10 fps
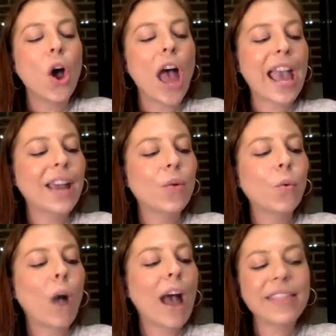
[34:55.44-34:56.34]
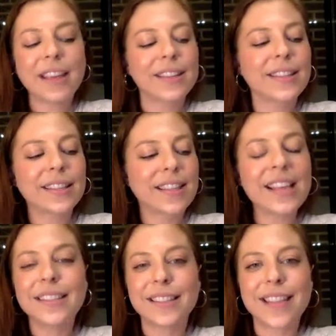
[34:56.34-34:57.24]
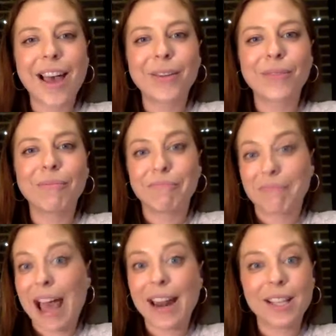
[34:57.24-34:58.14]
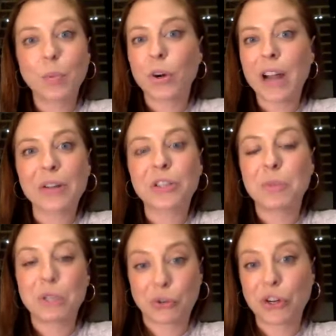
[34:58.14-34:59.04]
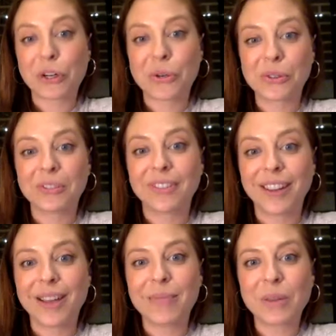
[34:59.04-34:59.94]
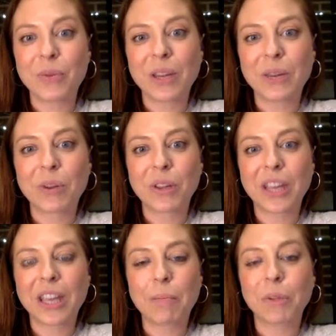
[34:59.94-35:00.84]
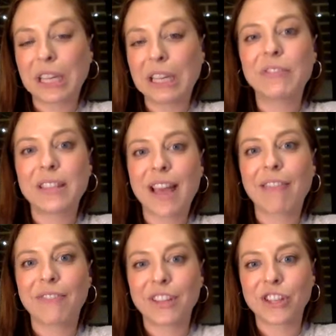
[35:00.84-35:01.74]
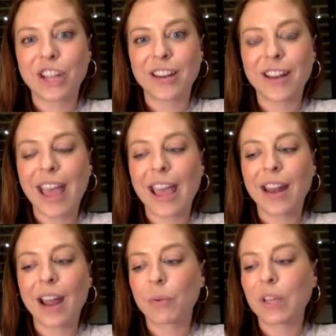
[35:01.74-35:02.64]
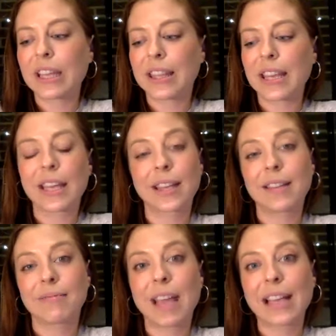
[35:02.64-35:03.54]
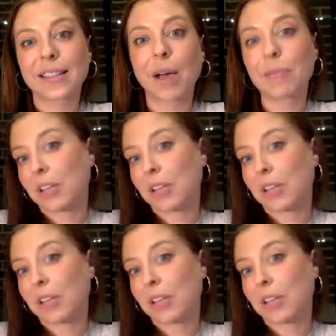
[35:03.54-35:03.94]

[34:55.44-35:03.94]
And I think a success is that that has borne out to be true. I mean, we really believed in that vision, and I really think it has come to